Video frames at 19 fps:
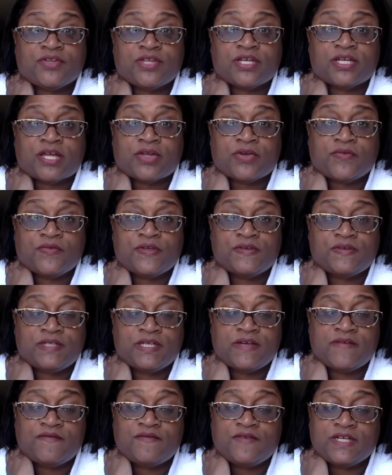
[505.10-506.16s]
the $1.50
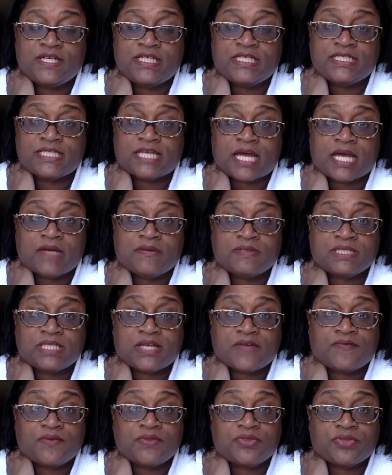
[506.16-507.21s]
in fees, I was
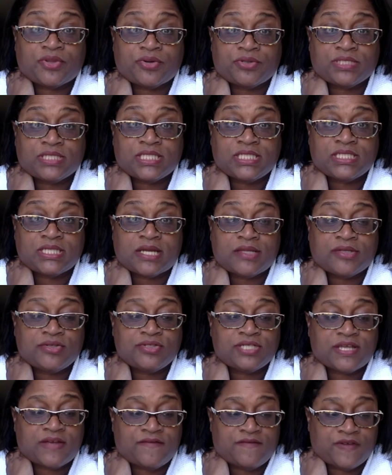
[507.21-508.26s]
left with
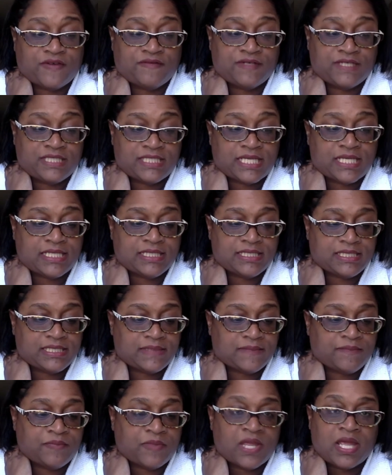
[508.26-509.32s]
$13.50,
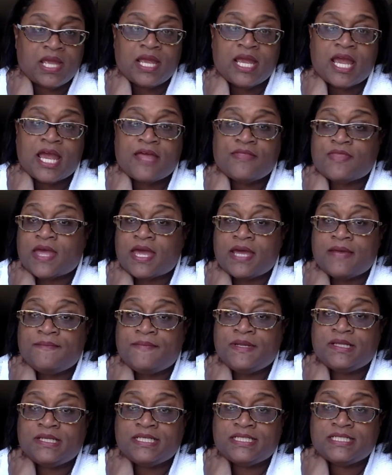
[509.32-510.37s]
and that had
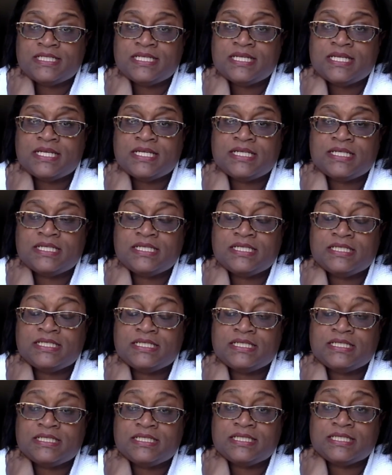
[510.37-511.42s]
been listed
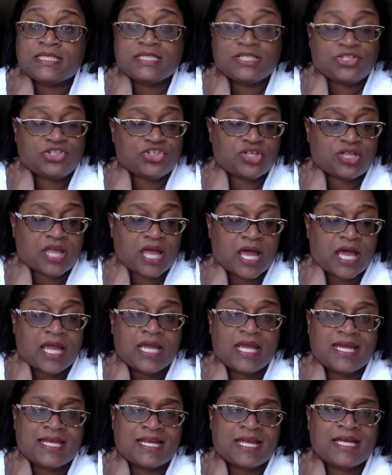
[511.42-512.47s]
since
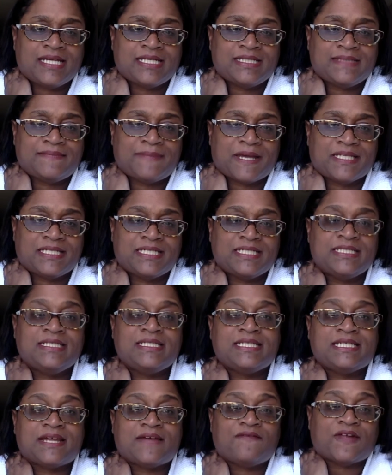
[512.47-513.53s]
July, and I expected
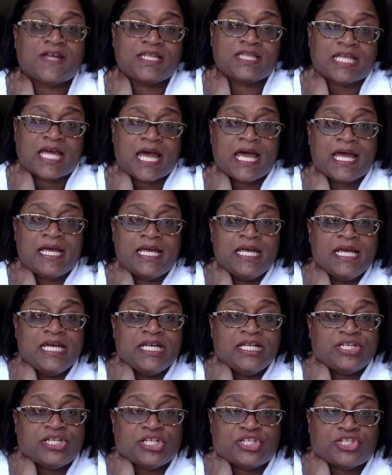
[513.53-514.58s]
stuff like that
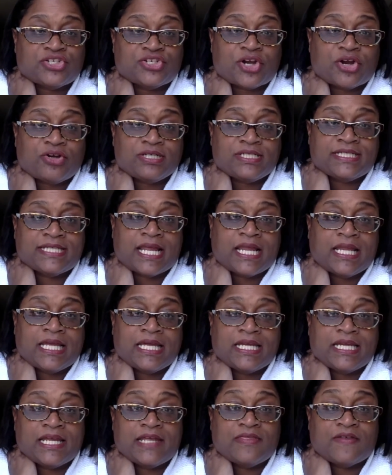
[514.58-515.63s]
to start
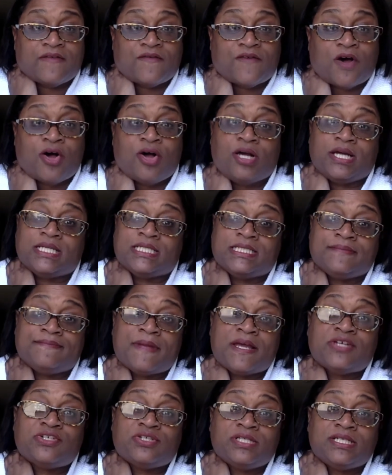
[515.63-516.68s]
selling in the fall,
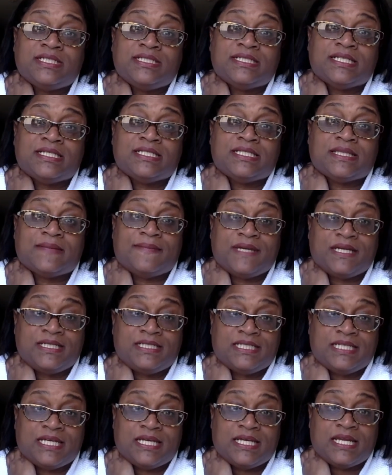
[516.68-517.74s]
especially since the Big
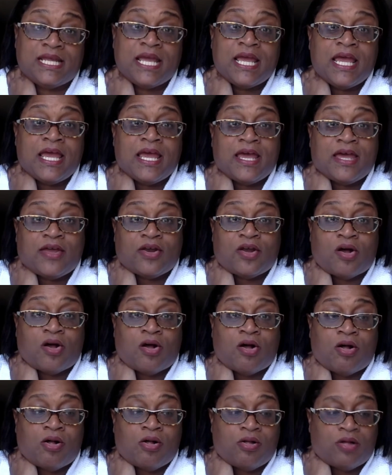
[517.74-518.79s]
Ten and
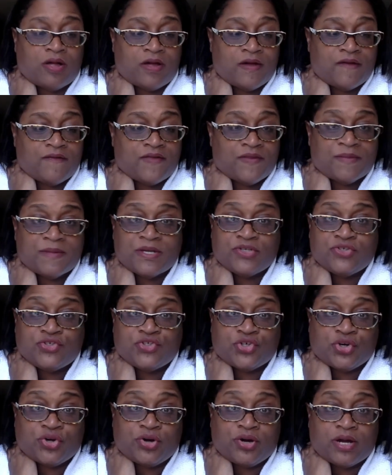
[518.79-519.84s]
all of the
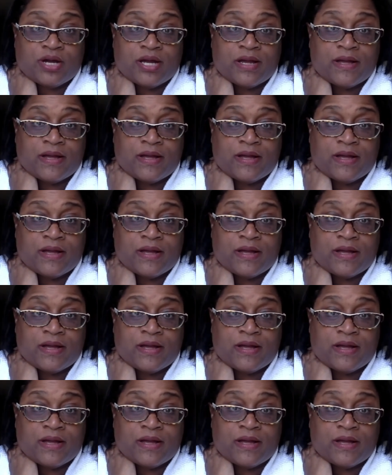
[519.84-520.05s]
major